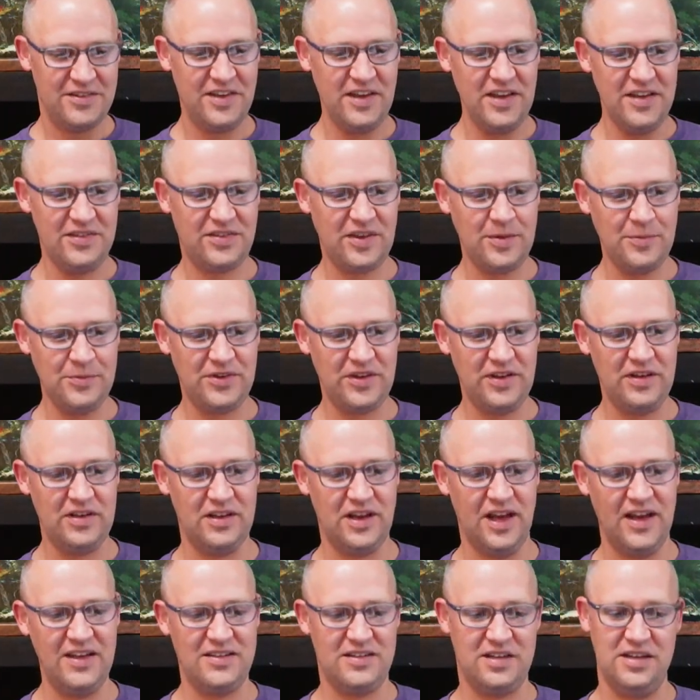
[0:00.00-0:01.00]
C.
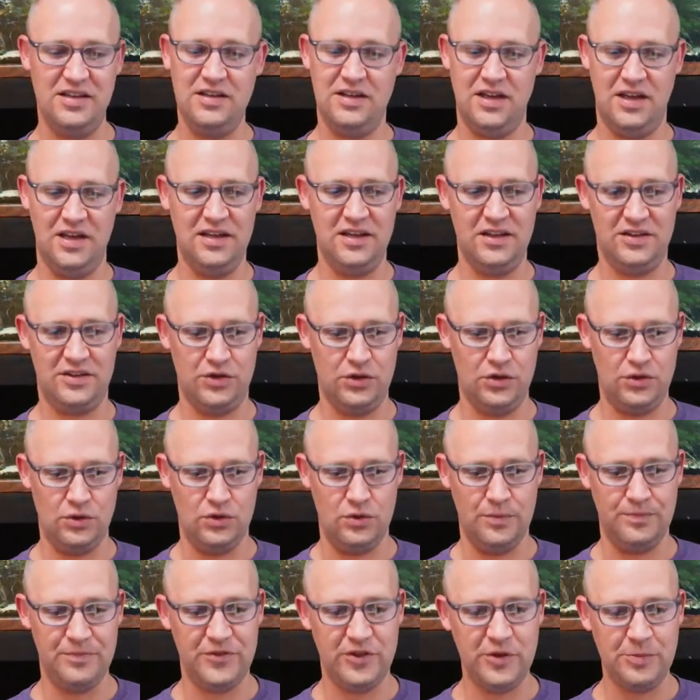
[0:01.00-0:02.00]
Simpson,
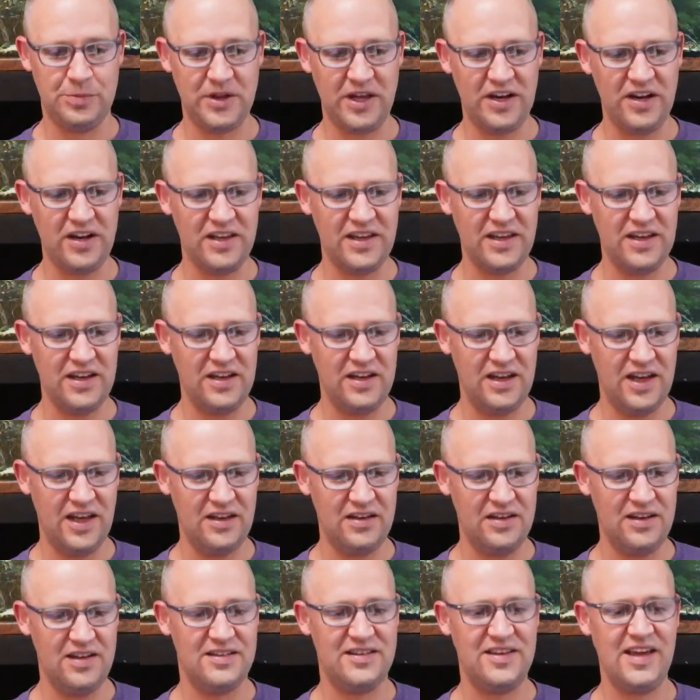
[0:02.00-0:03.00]
1982. Do you plan on getting
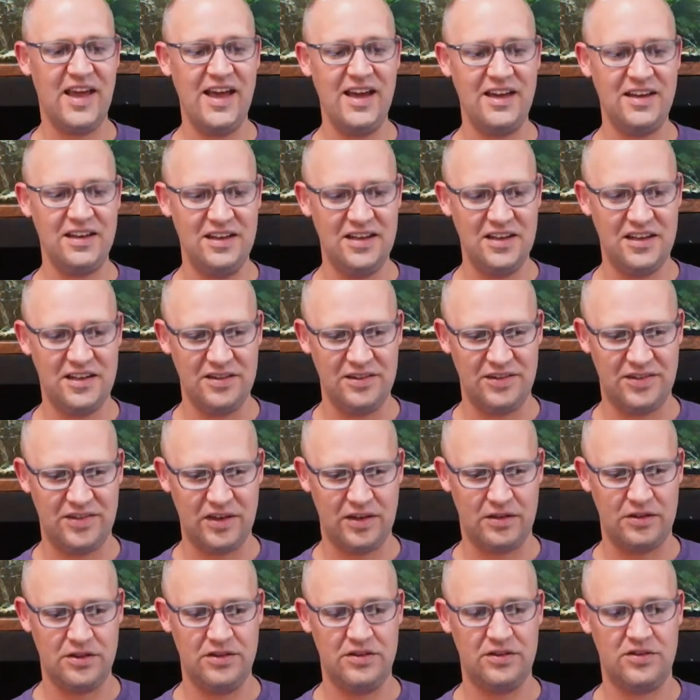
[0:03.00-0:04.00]
any Tanganyikan
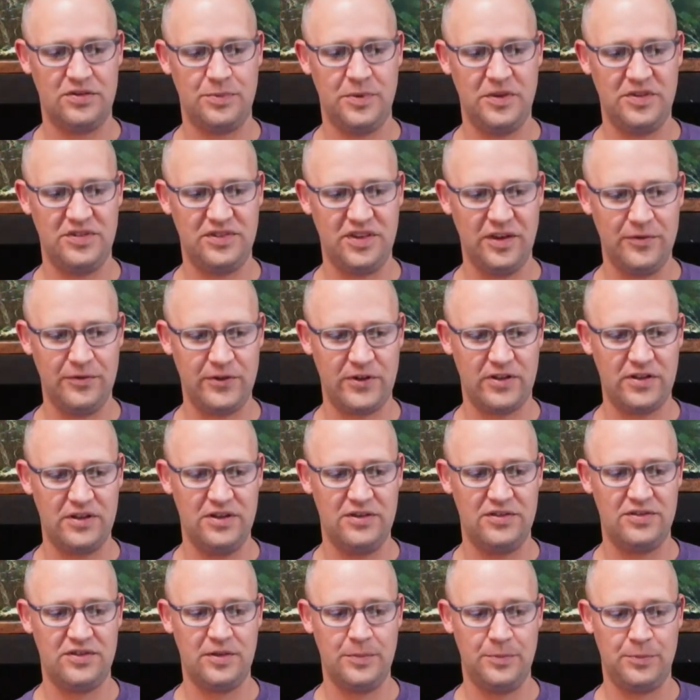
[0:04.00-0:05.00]
cichlids,
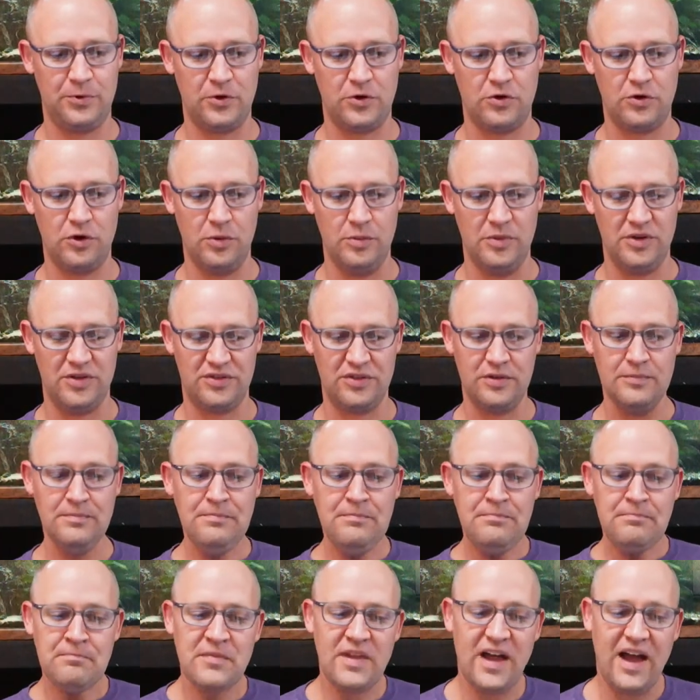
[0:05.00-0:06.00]
specifically
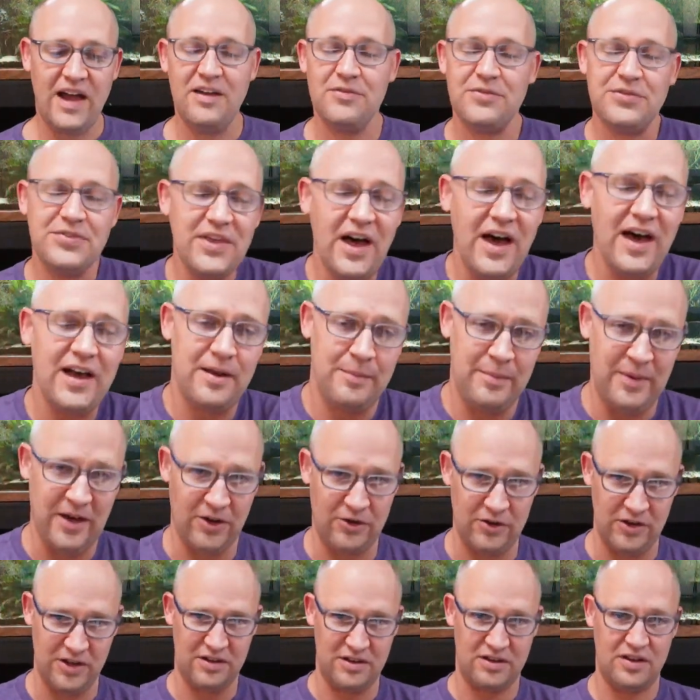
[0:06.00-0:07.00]
Cyprochromis? I have thought
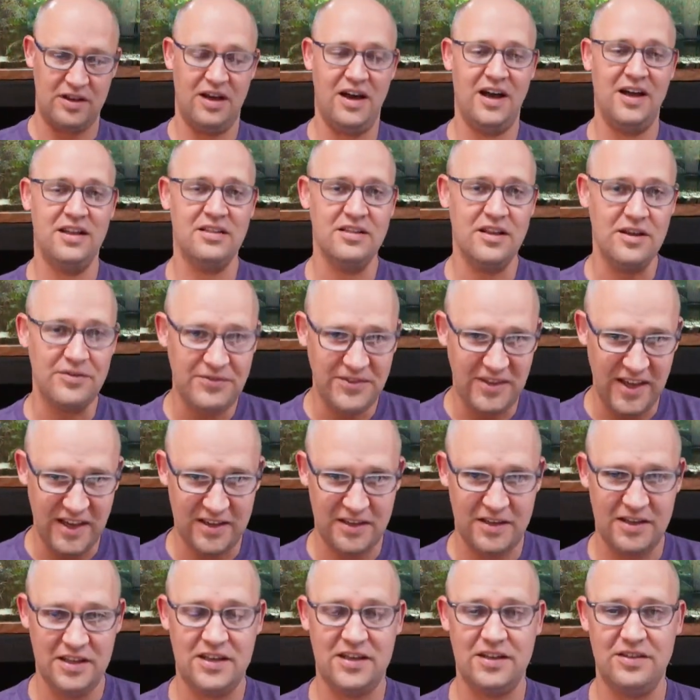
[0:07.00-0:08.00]
about it. I love
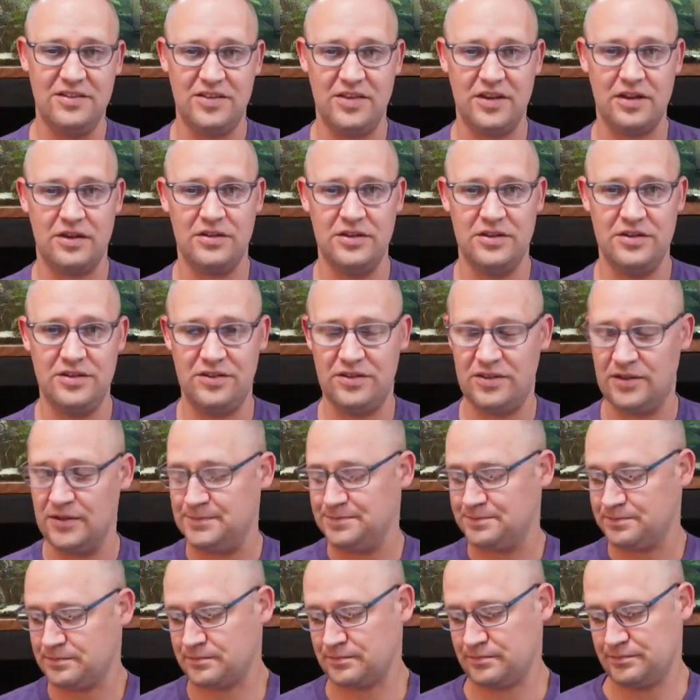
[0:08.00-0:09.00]
Tanganyikan
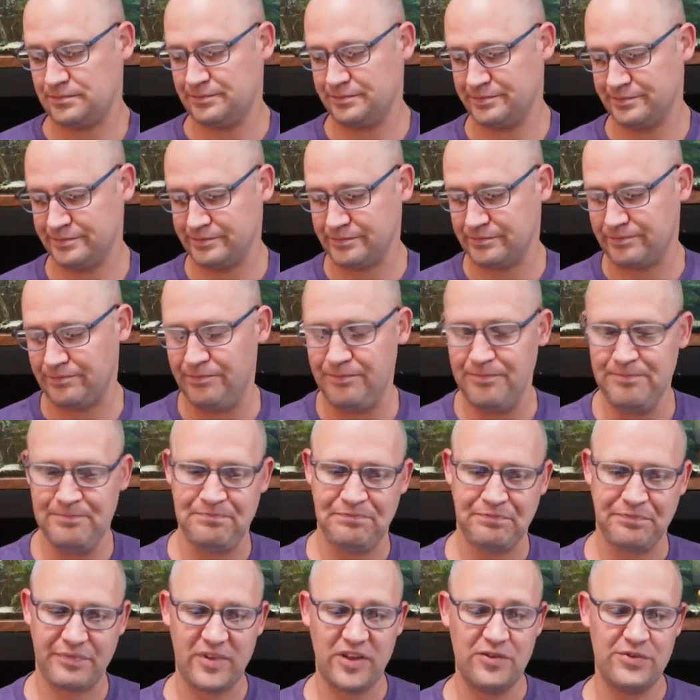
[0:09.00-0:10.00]
cichlids.
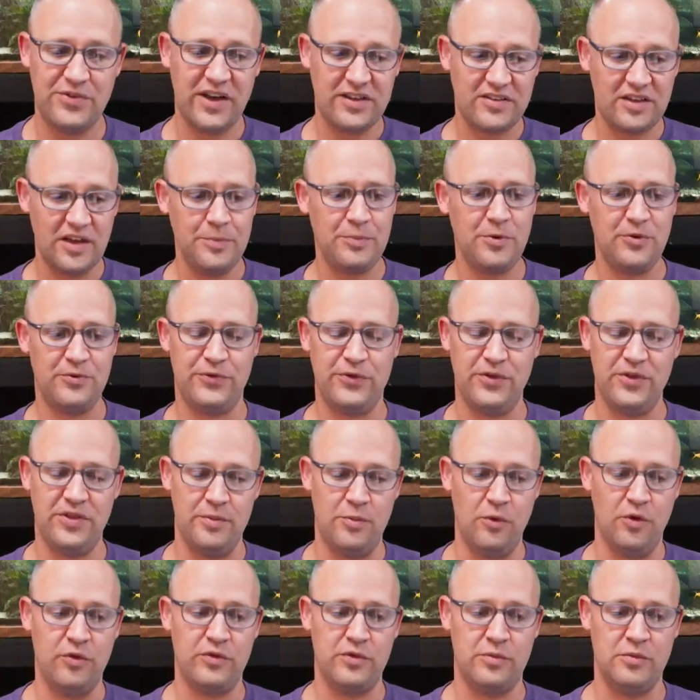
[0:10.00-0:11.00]
In fact, I prefer
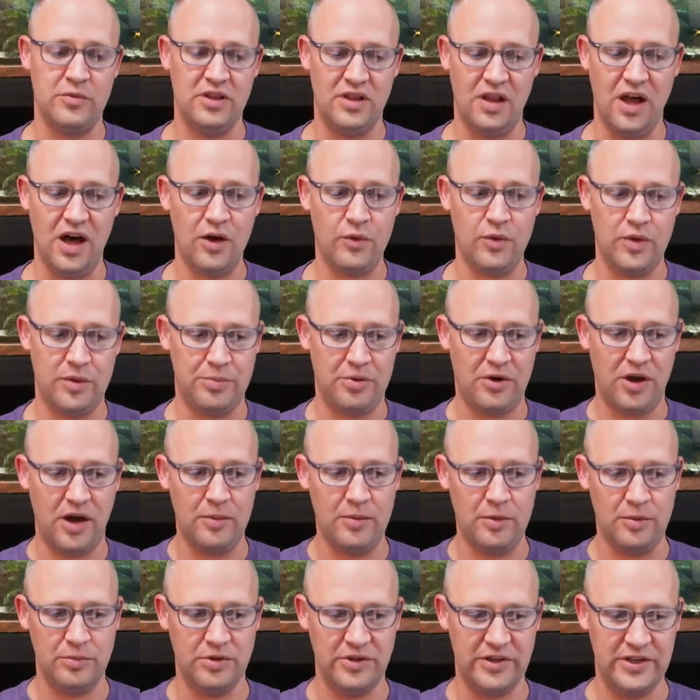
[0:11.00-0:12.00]
them over Malawi,
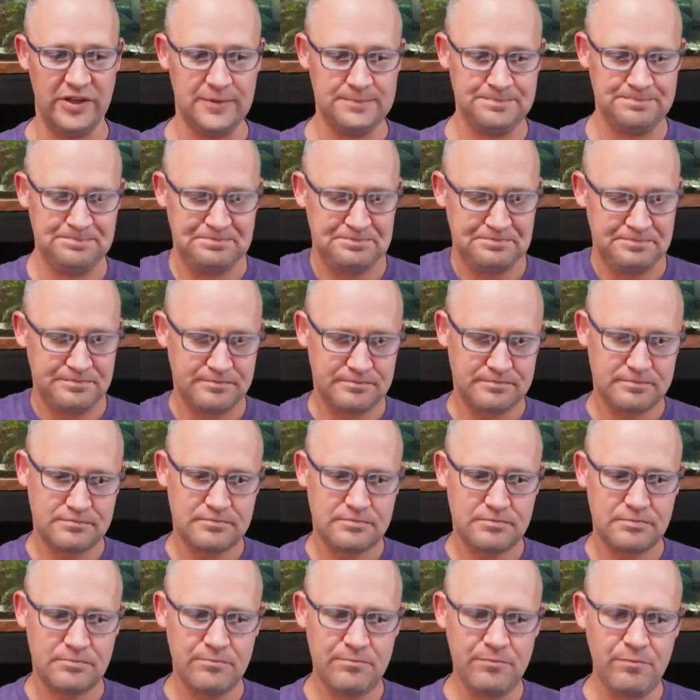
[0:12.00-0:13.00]
probably.
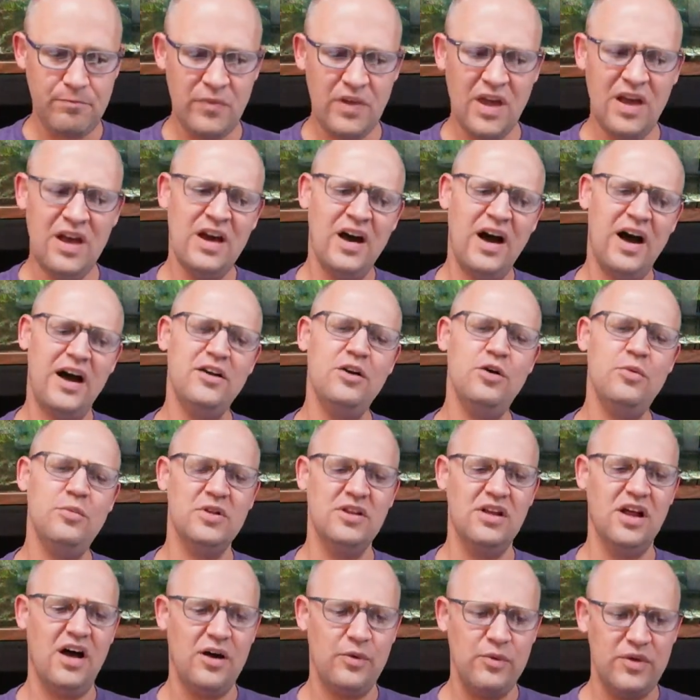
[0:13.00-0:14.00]
I know
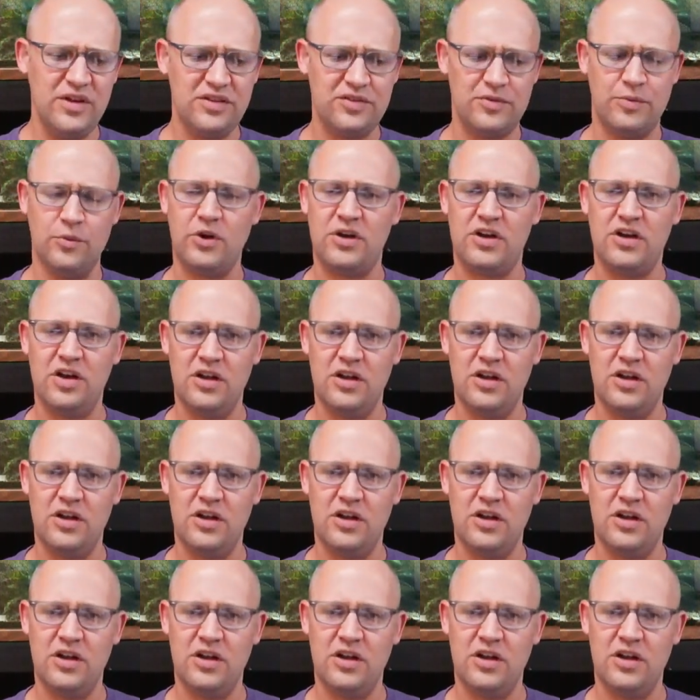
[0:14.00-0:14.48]
Malawi is